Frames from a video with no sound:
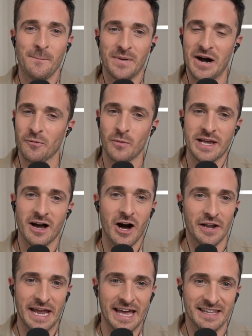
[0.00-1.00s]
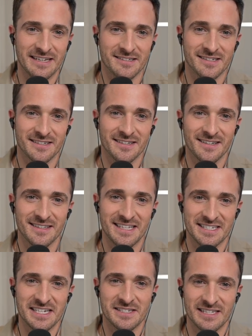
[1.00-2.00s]
but we can't air this.
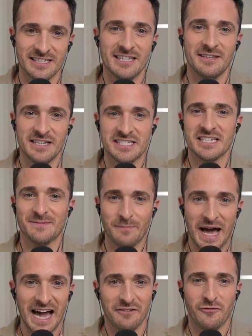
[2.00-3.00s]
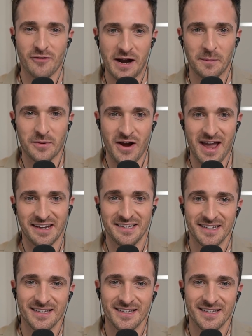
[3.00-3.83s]
This is this is bad for our brand."